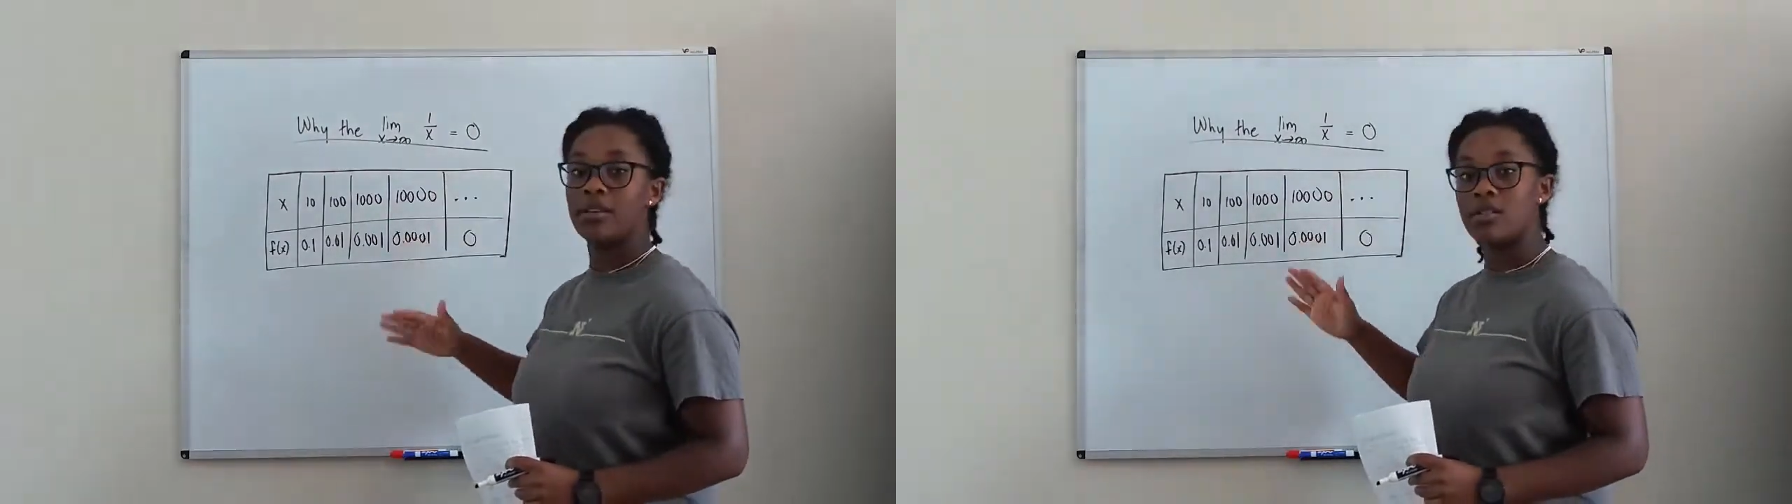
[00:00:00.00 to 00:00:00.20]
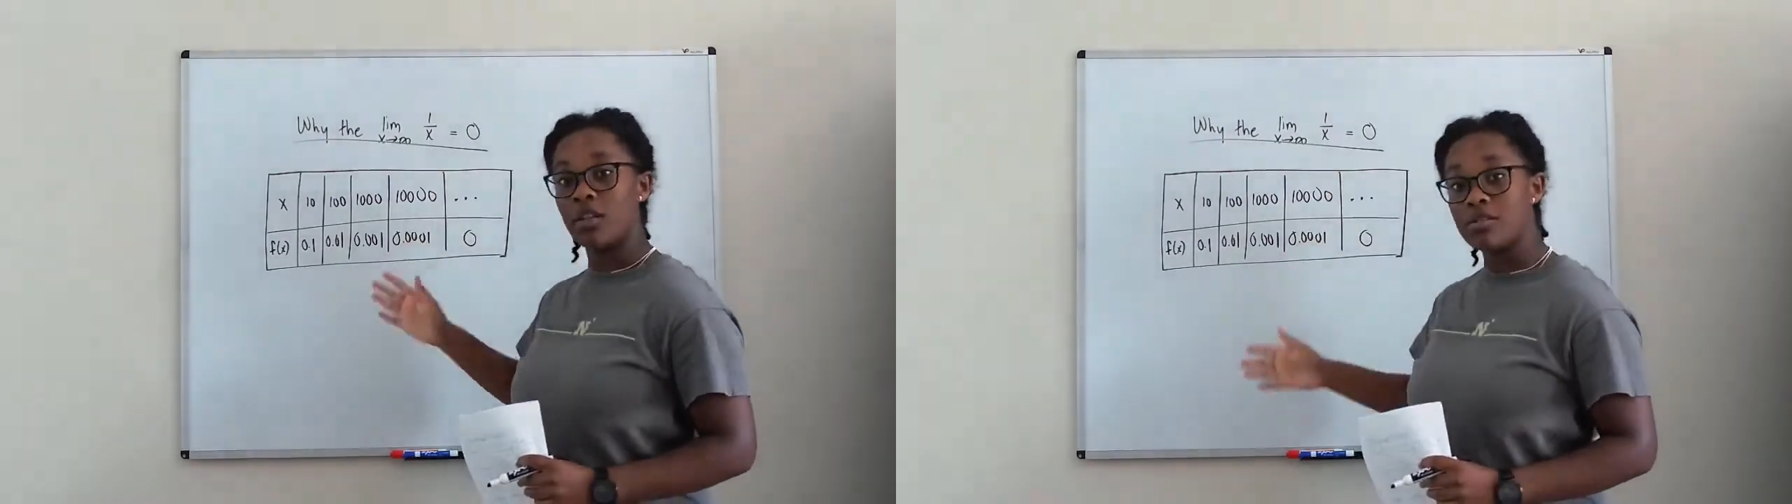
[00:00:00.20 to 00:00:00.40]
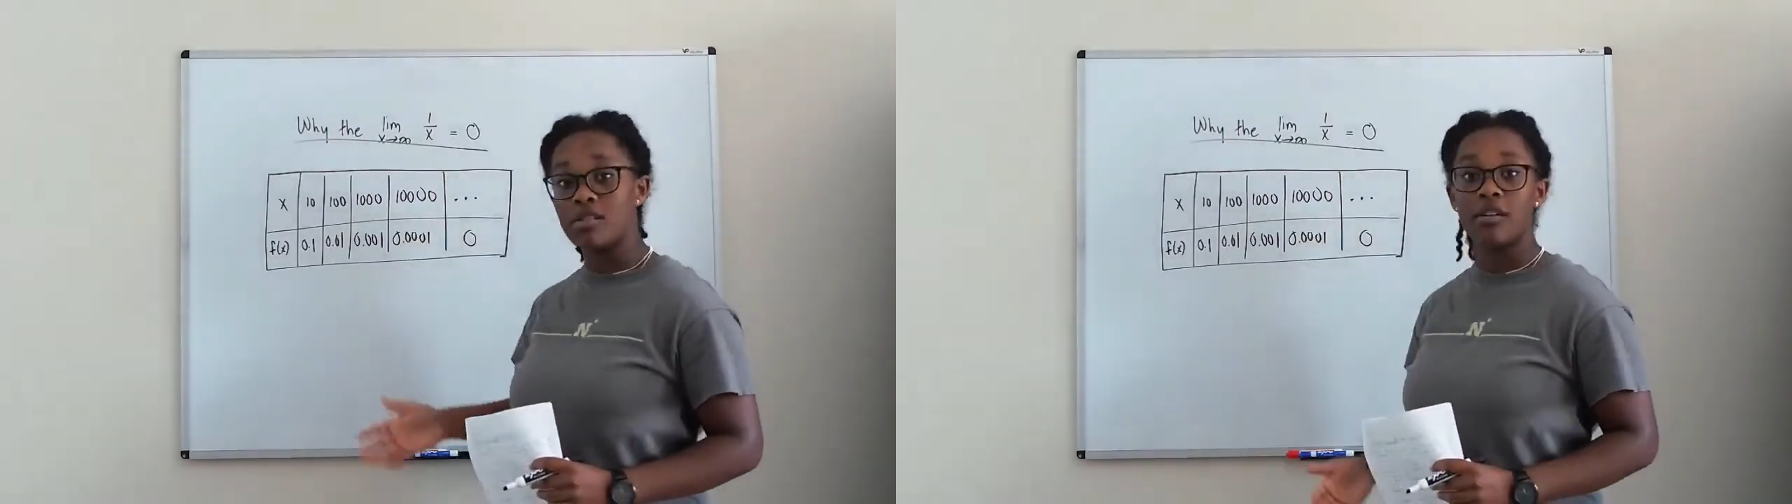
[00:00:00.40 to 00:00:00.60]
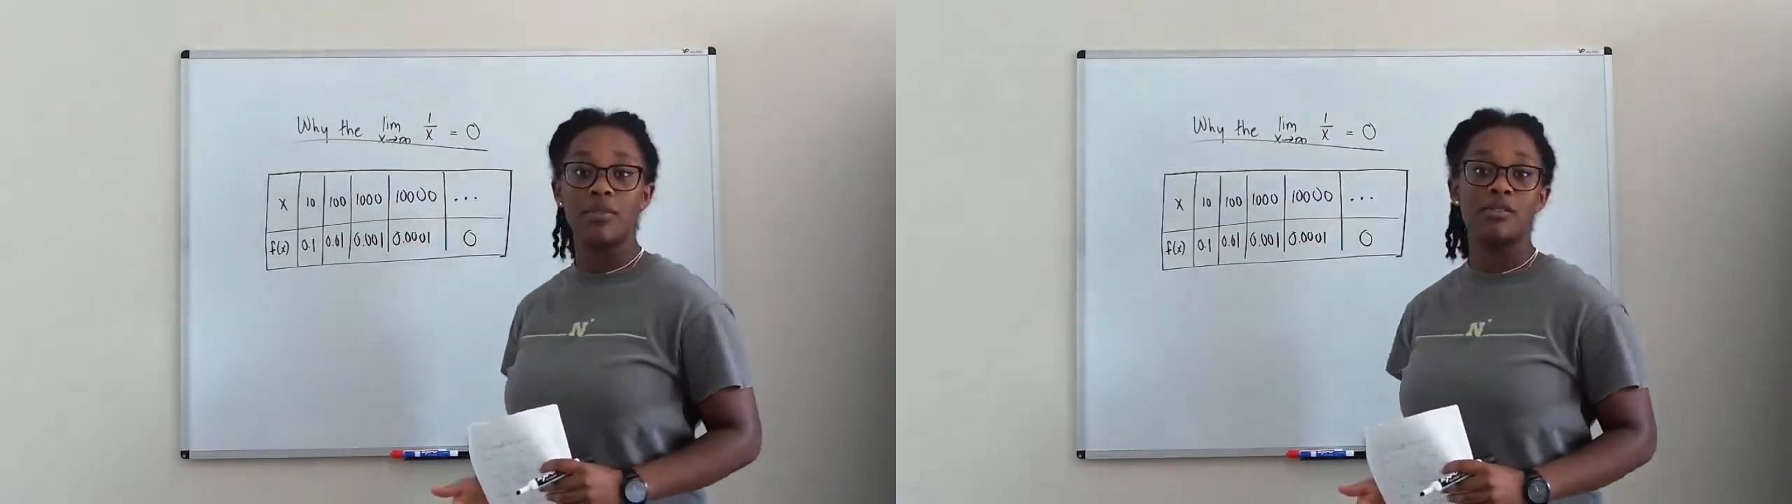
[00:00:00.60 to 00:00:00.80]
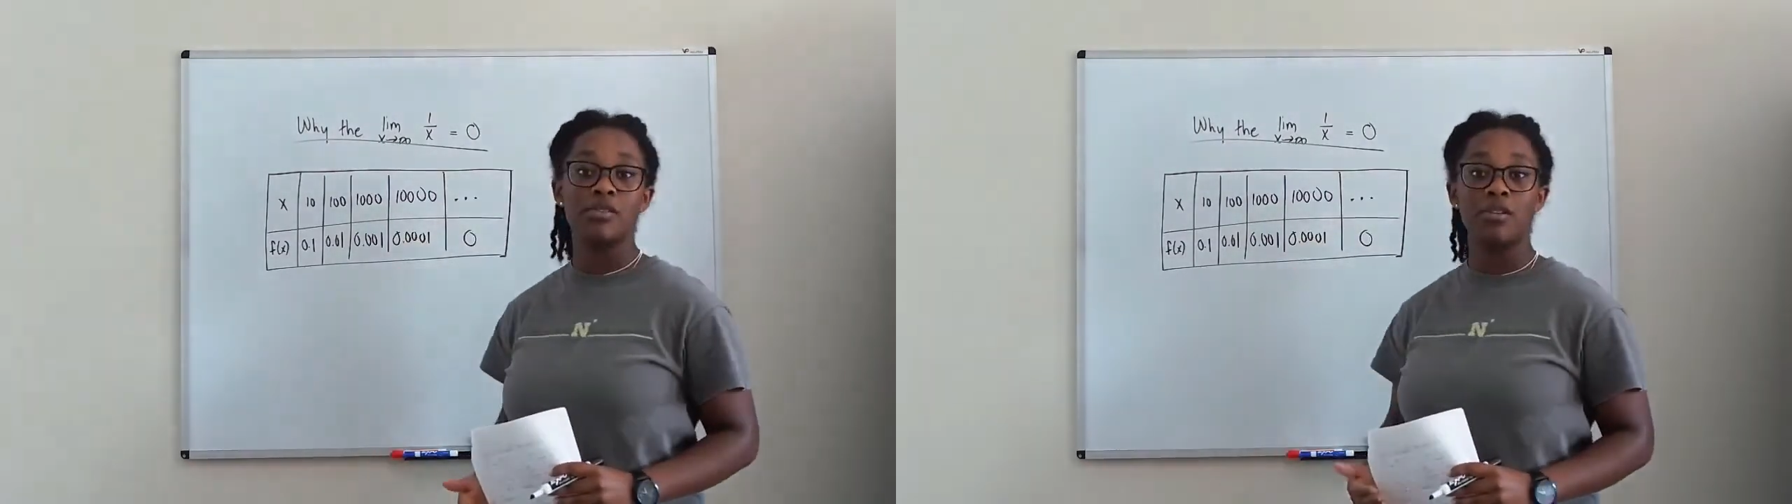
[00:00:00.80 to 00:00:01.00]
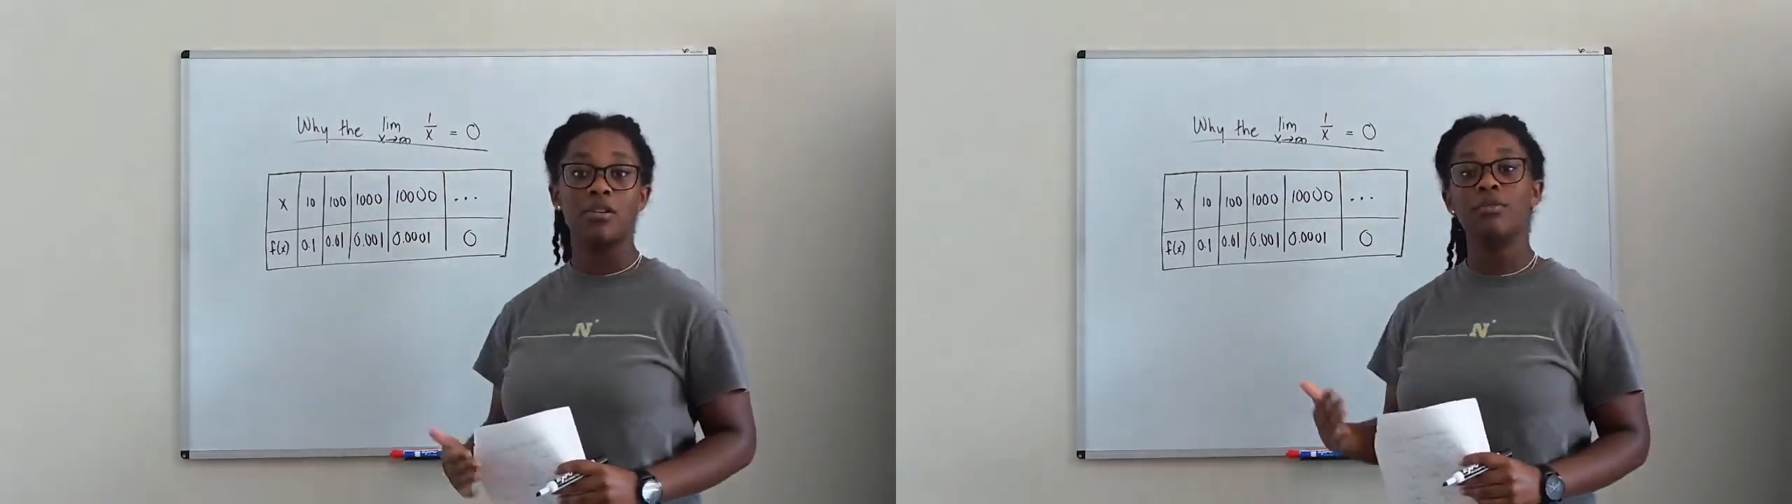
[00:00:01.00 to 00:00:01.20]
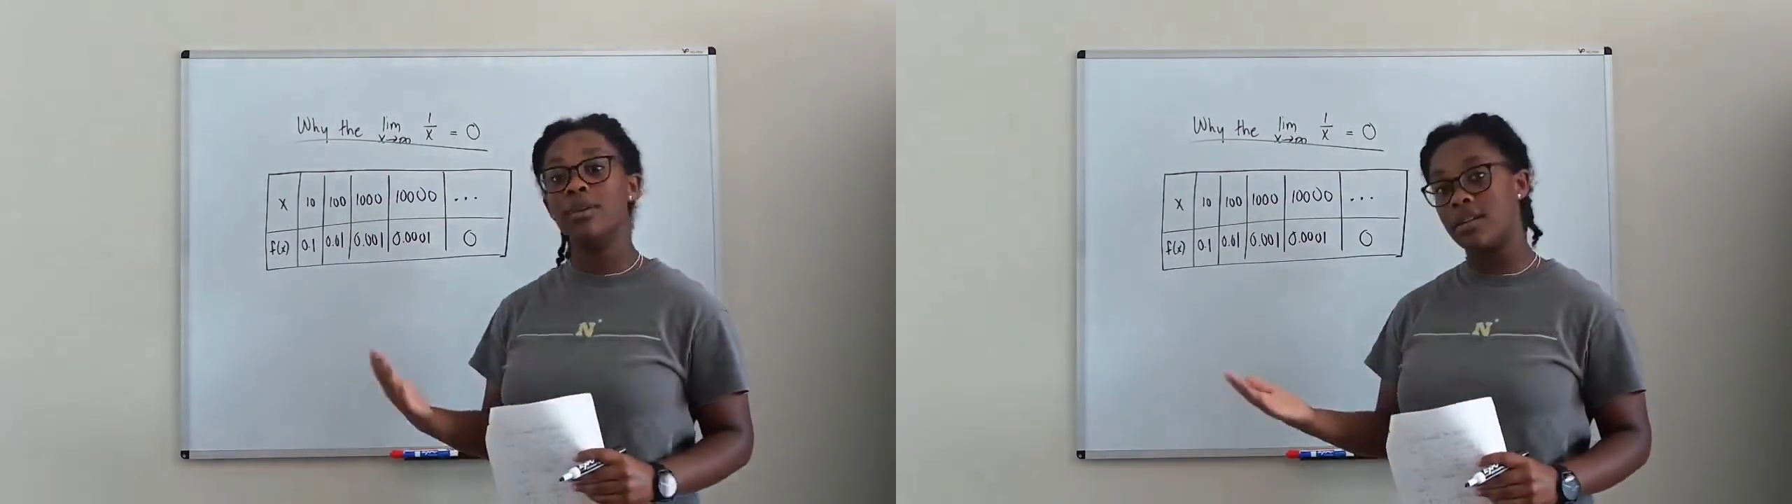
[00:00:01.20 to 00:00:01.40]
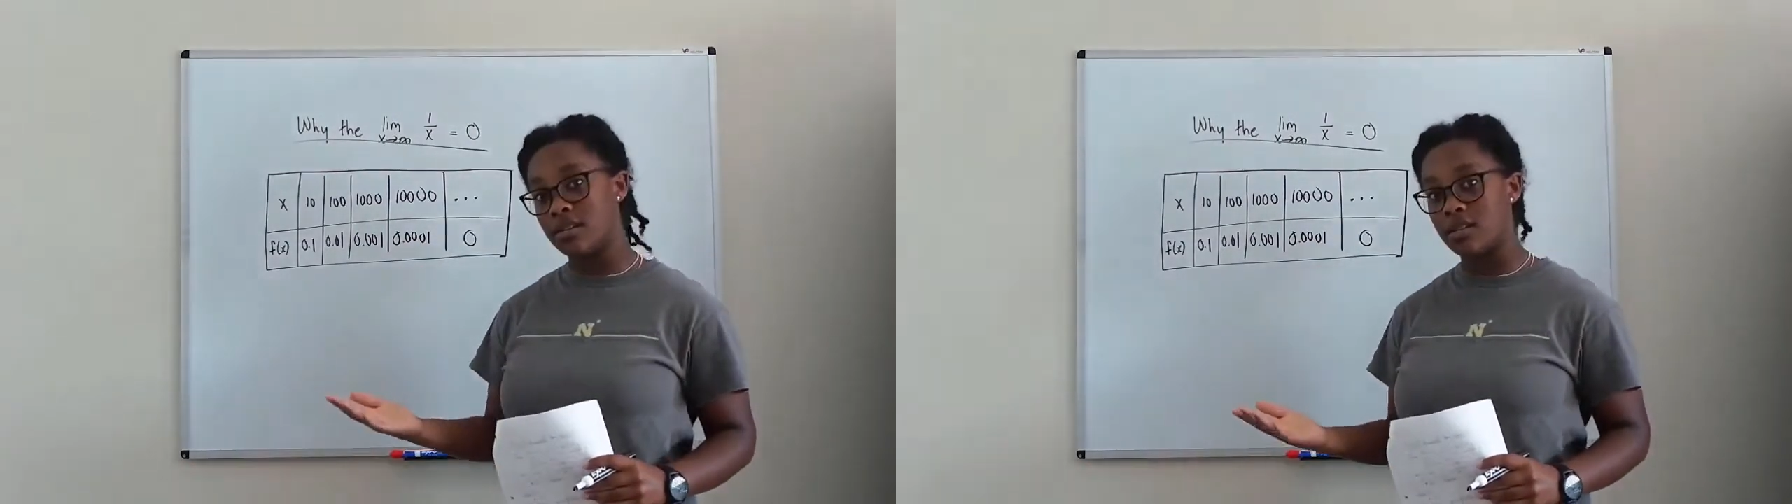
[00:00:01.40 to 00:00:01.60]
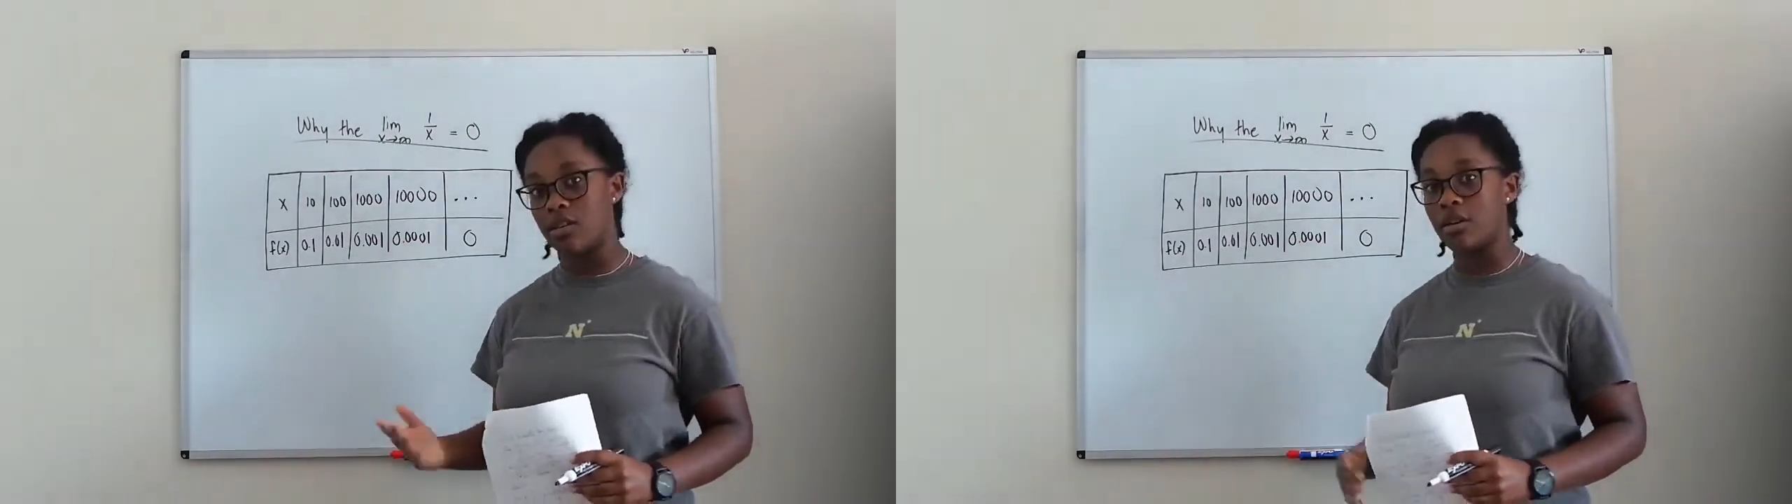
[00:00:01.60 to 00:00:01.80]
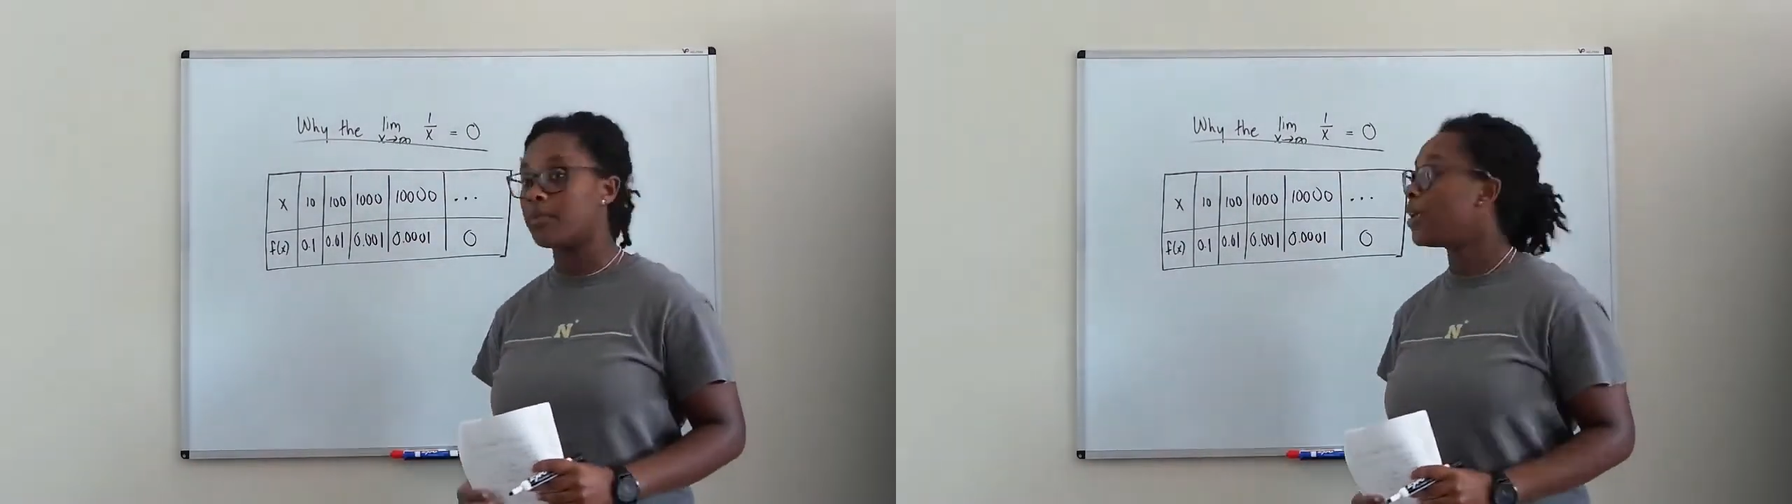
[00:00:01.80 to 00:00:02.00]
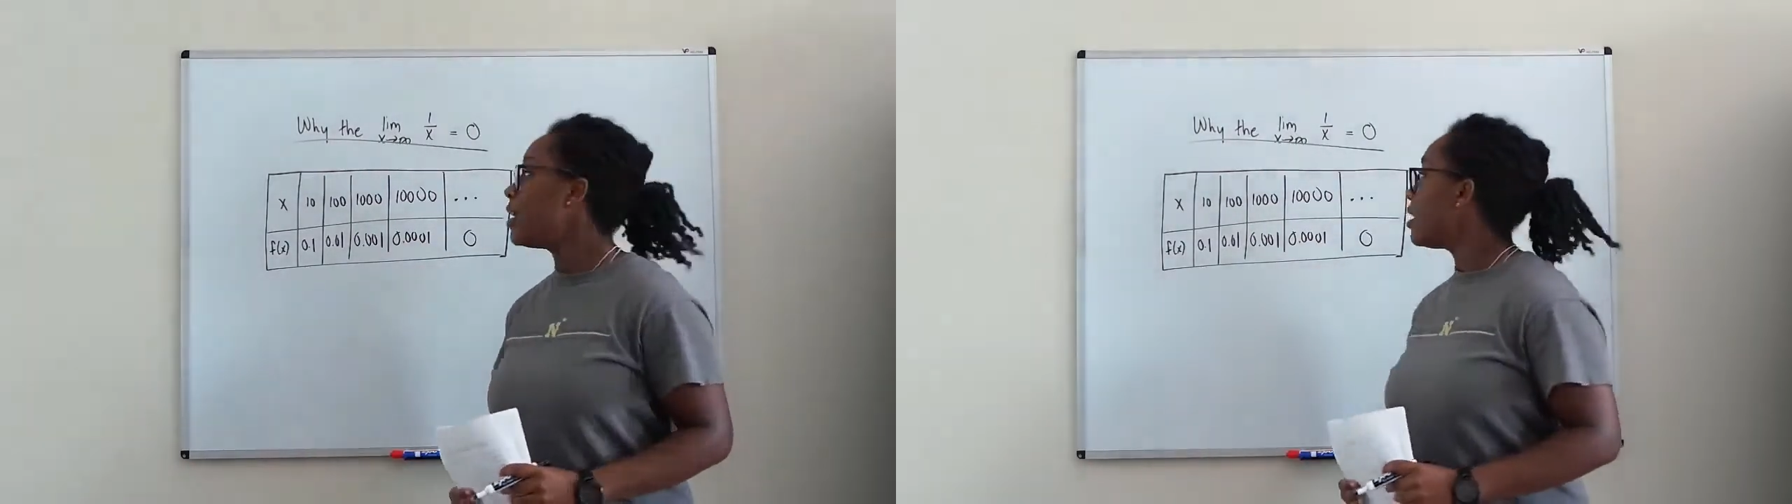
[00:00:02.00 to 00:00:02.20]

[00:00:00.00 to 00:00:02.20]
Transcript: it's close enough to 0, it's 0.